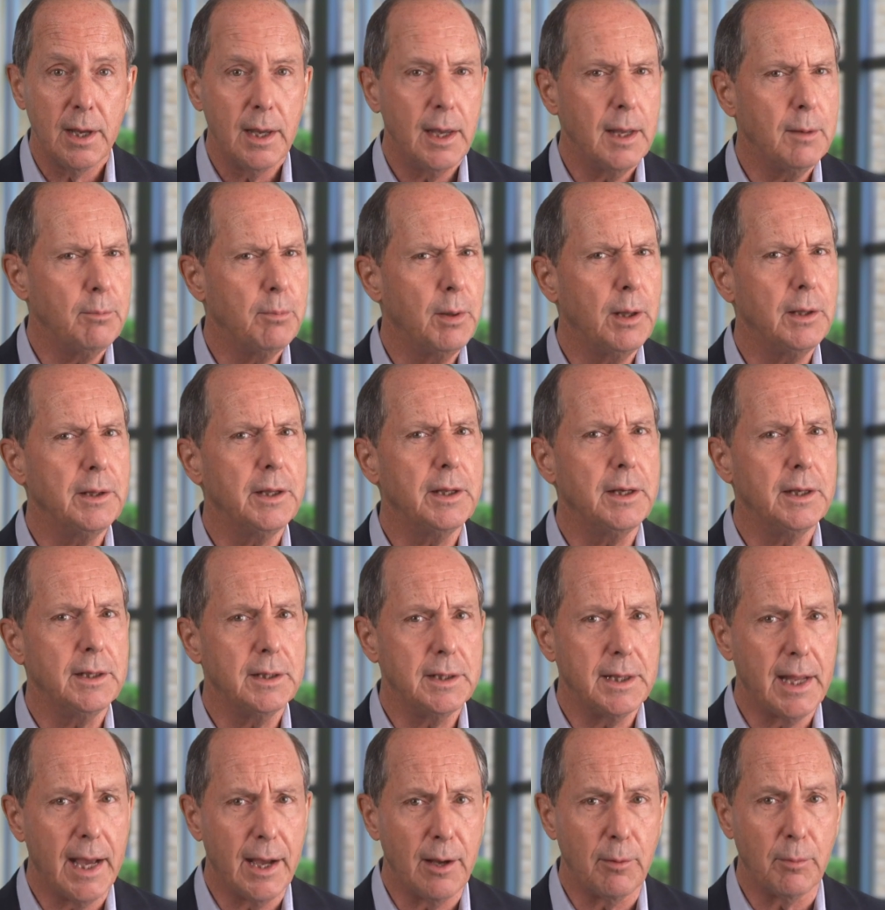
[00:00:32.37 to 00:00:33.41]
and build an
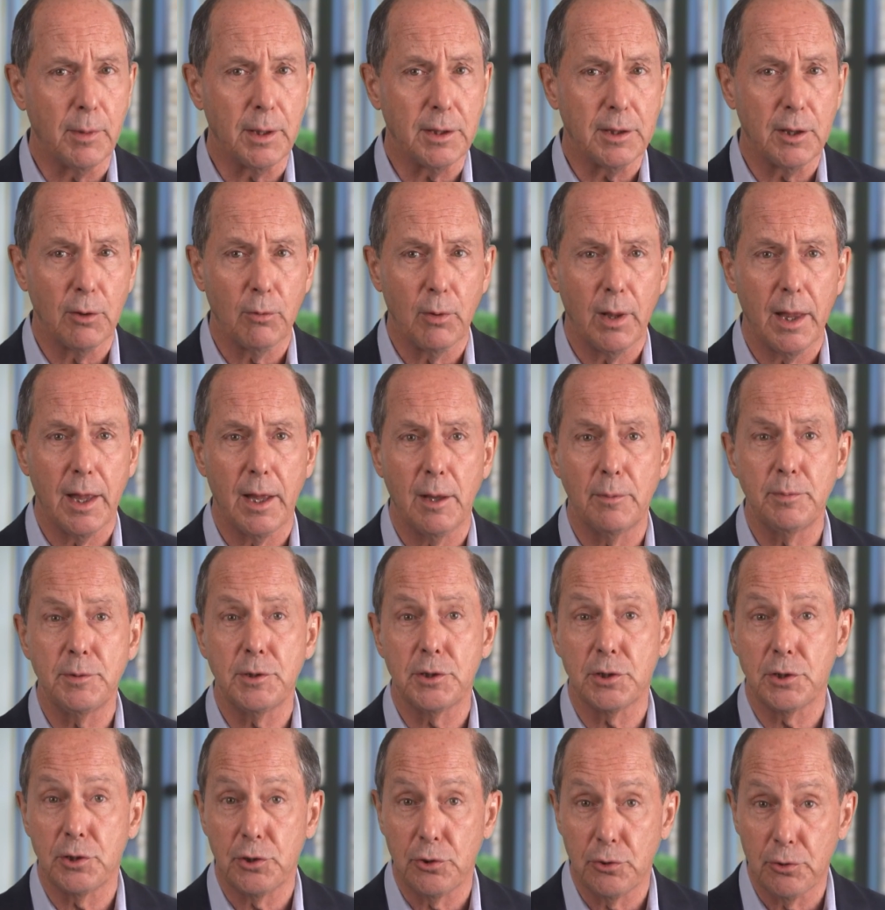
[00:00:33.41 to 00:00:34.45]
endowment that will help
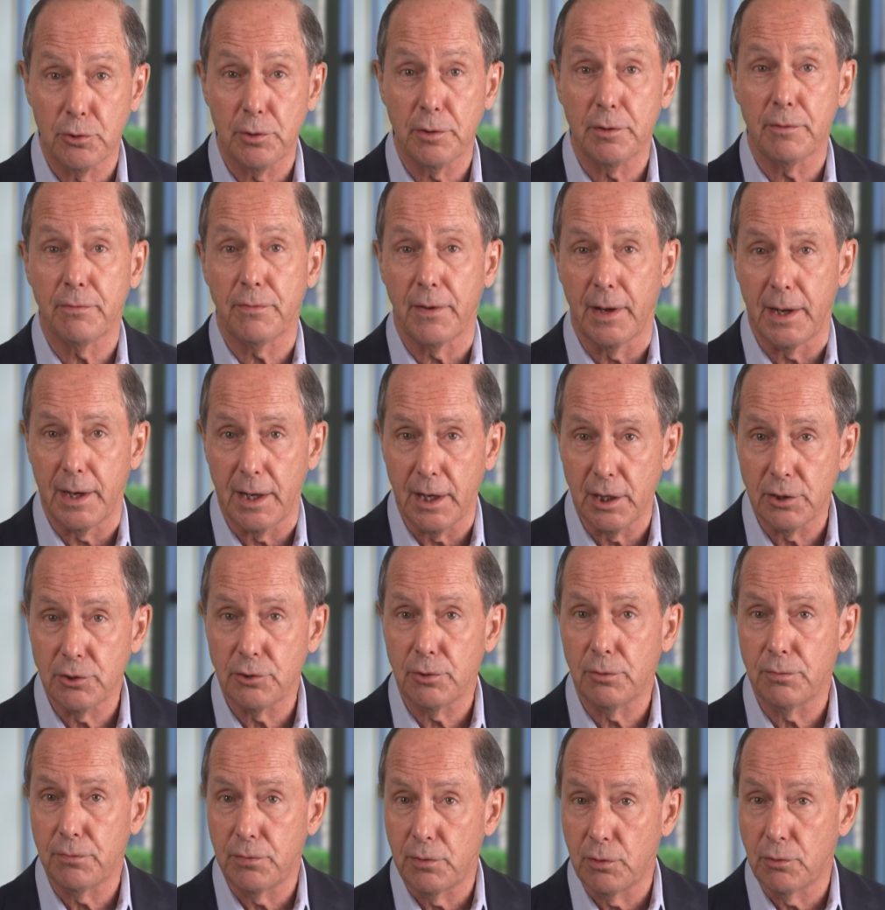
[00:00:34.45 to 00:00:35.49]
secure the
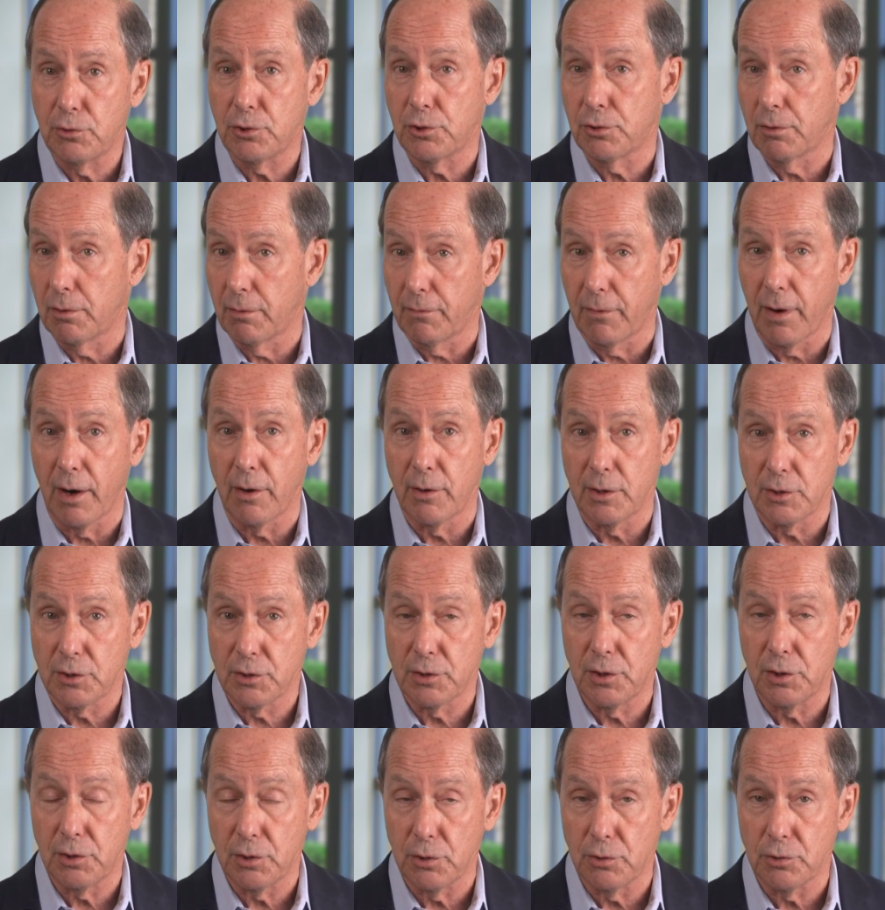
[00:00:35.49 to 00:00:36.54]
financial future of our
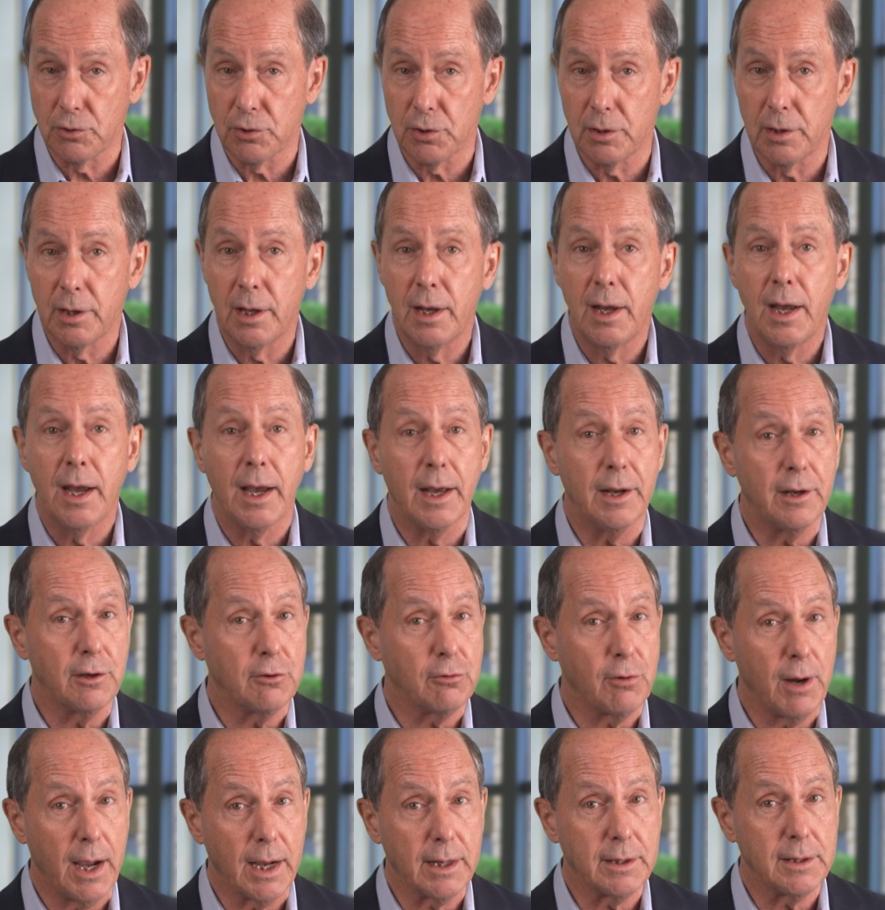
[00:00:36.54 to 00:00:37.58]
institution and
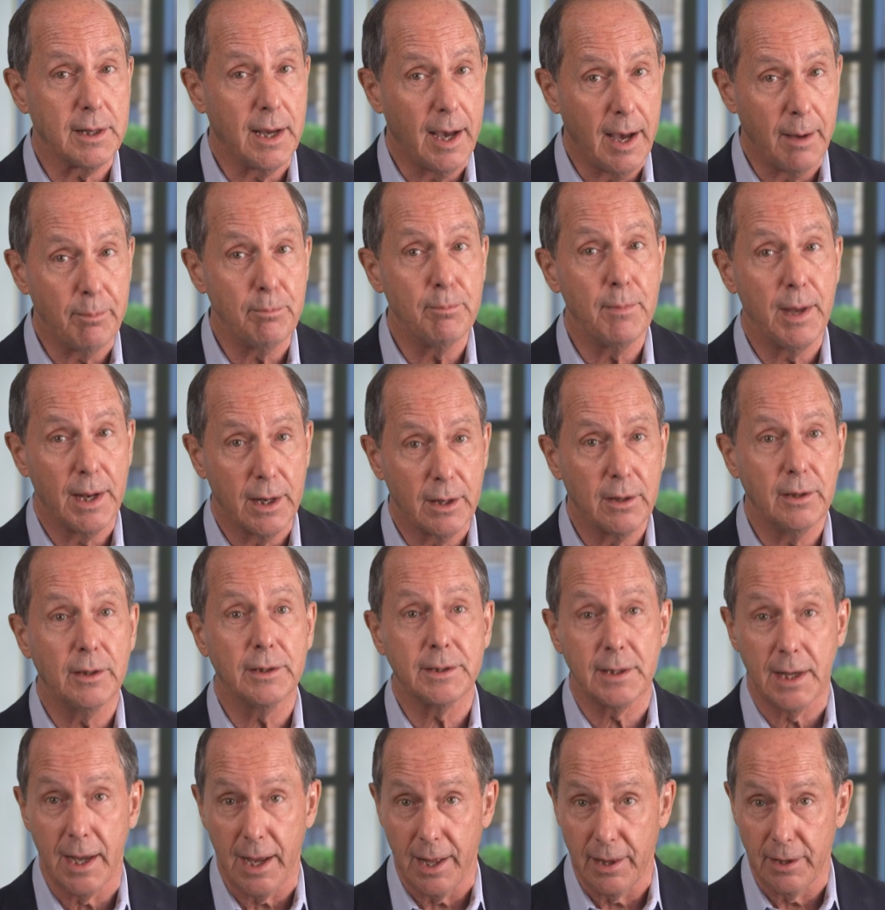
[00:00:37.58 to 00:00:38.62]
attract top medical
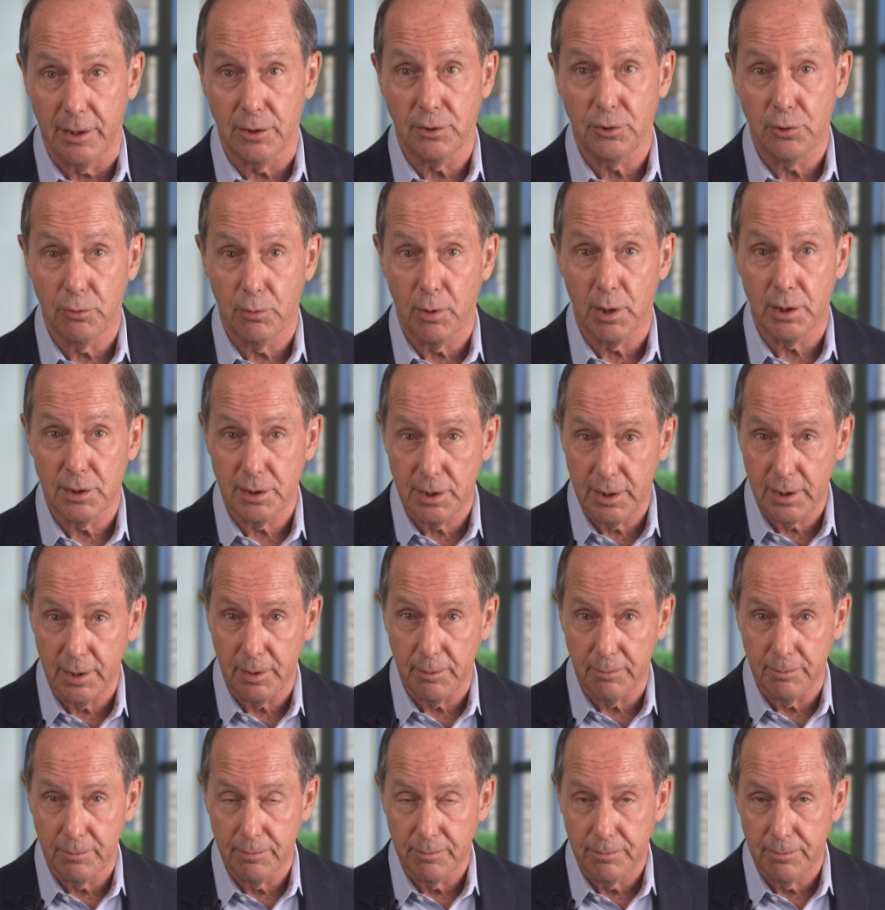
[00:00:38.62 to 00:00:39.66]
talent to our
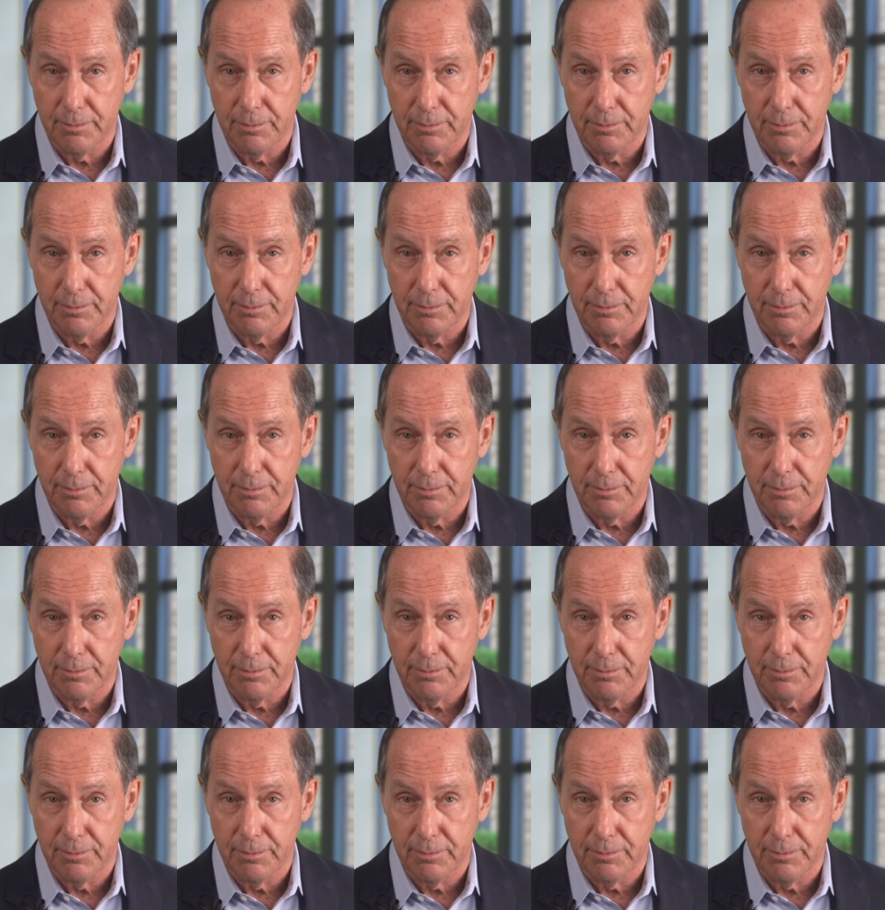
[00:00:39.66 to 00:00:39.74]
team.